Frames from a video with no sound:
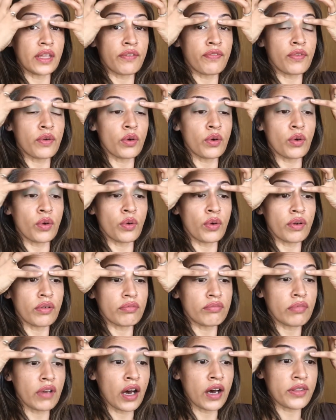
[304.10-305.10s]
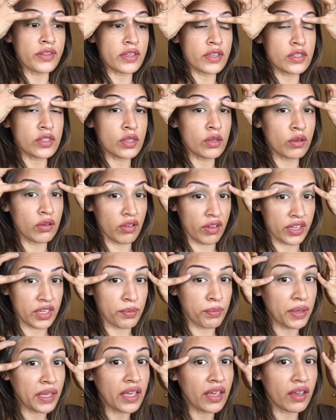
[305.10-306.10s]
for others who, like
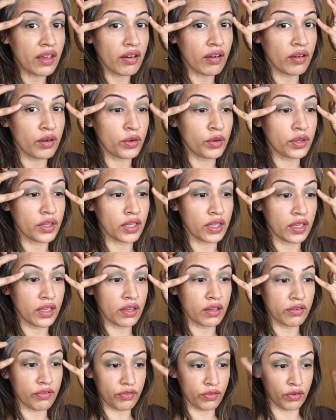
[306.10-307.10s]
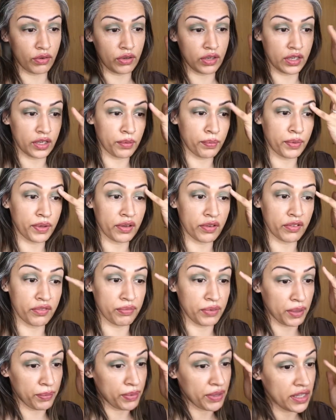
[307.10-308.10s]
me, are looking for a little bit of
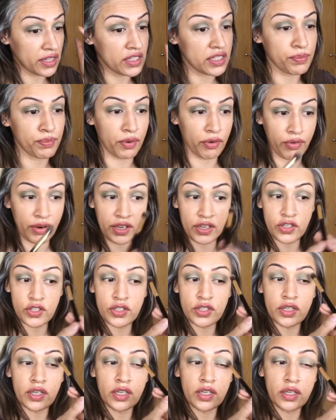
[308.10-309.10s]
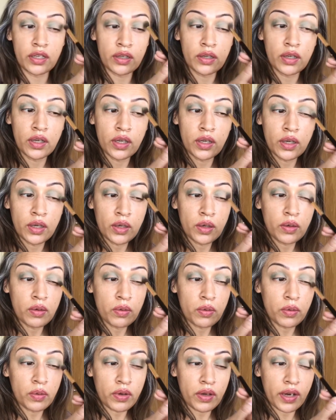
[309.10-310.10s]
maybe inspiration
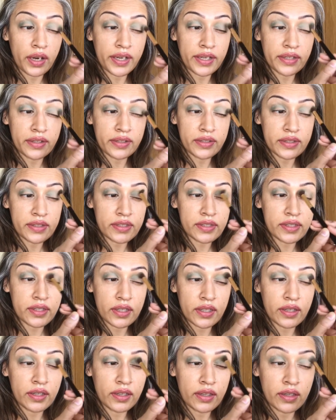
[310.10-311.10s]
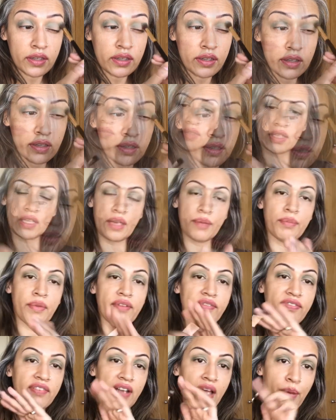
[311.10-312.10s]
or guidance. Get my
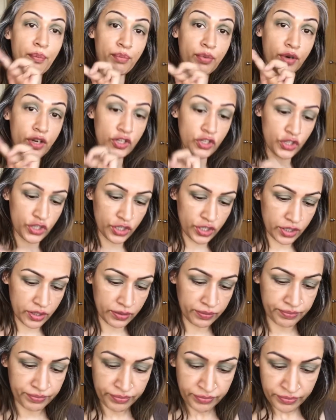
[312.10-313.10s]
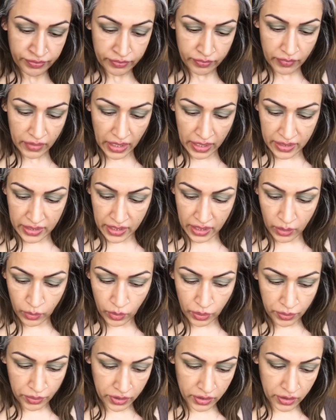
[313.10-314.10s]
flat brush, and now
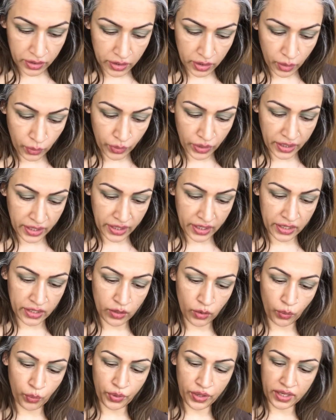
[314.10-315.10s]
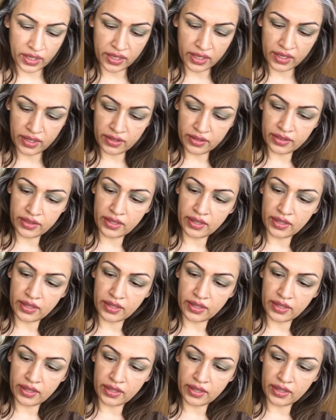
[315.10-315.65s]
I'm going to go in with